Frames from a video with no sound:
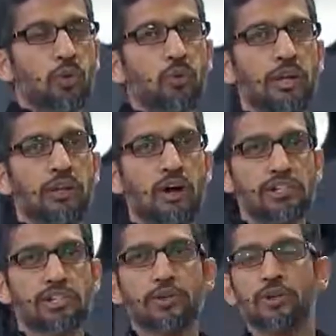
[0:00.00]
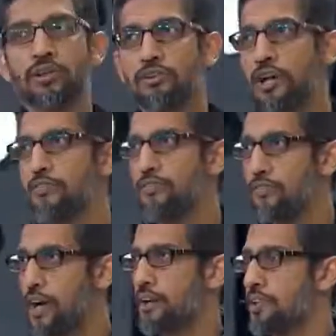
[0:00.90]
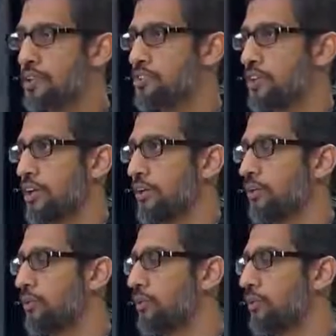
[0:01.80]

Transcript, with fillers: We launched Google Drive five years ago,